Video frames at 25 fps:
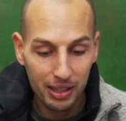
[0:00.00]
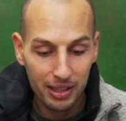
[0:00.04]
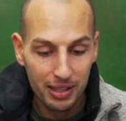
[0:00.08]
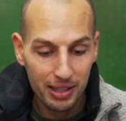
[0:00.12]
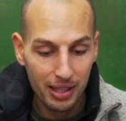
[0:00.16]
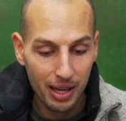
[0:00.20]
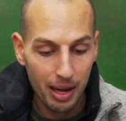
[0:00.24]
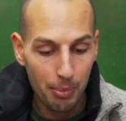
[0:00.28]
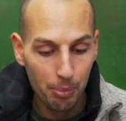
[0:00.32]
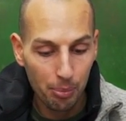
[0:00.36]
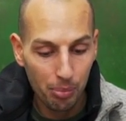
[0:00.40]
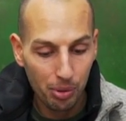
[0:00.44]

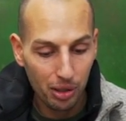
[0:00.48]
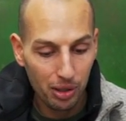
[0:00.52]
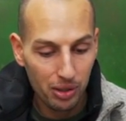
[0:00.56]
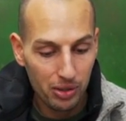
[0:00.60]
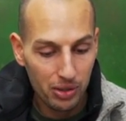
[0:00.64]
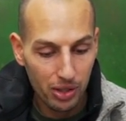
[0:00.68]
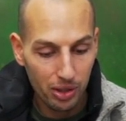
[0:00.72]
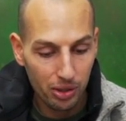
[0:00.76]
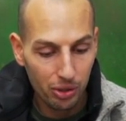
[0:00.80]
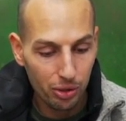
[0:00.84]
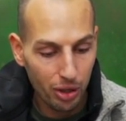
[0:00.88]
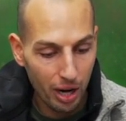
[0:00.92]

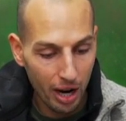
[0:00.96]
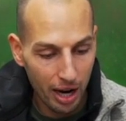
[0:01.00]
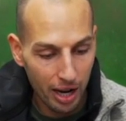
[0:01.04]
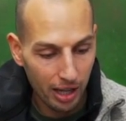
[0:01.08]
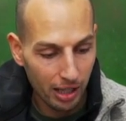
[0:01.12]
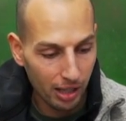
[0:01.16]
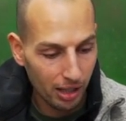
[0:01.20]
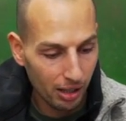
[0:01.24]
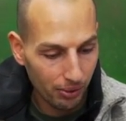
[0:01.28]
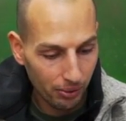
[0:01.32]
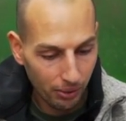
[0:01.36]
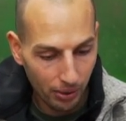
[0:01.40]
samples and
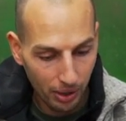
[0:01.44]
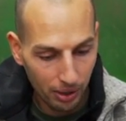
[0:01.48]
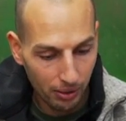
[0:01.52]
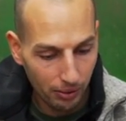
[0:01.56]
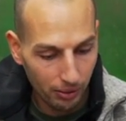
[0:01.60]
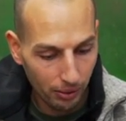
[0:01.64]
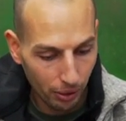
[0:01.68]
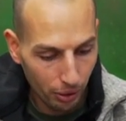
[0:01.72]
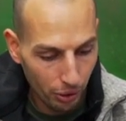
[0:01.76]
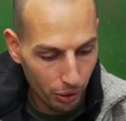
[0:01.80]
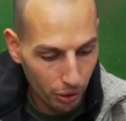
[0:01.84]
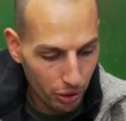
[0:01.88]
trying different
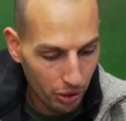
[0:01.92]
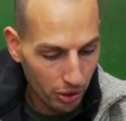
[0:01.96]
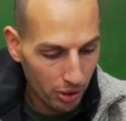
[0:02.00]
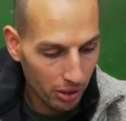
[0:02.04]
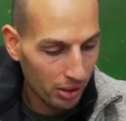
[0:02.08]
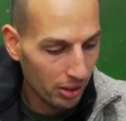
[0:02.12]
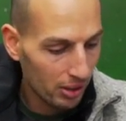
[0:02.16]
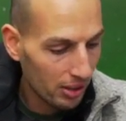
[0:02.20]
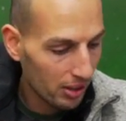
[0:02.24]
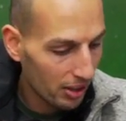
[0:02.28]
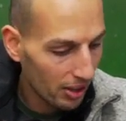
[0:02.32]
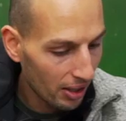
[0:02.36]

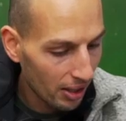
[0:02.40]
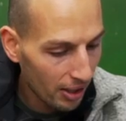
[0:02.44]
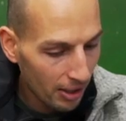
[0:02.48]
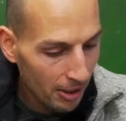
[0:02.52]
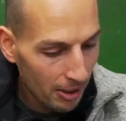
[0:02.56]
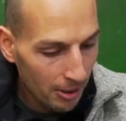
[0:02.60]
versions.